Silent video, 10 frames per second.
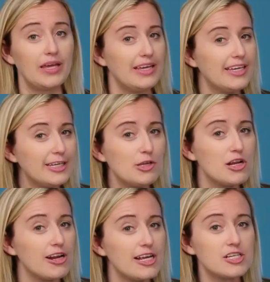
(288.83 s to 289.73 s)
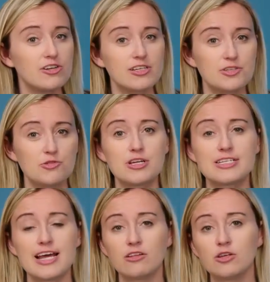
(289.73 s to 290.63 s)
piquing your interest, you
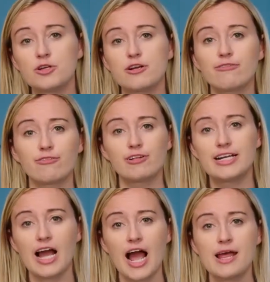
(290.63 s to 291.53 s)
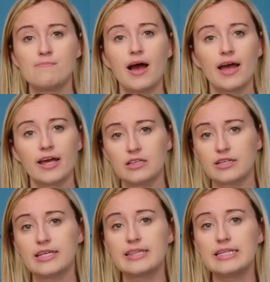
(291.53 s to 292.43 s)
can download your free guide by
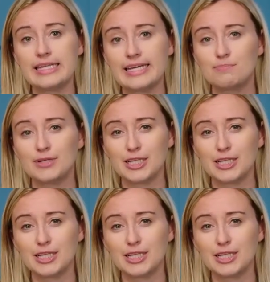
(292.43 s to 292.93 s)
clicking the link